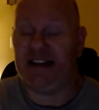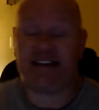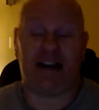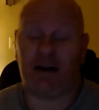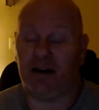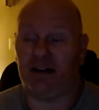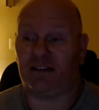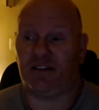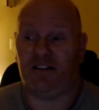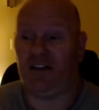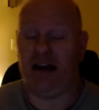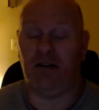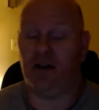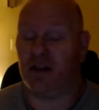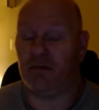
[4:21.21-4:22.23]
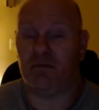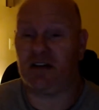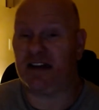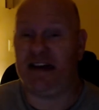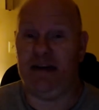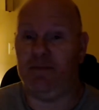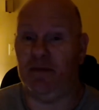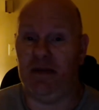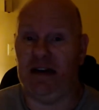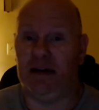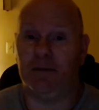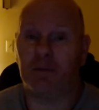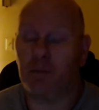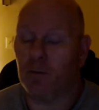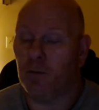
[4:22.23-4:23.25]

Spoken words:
I don't have to fight with them to keep them in.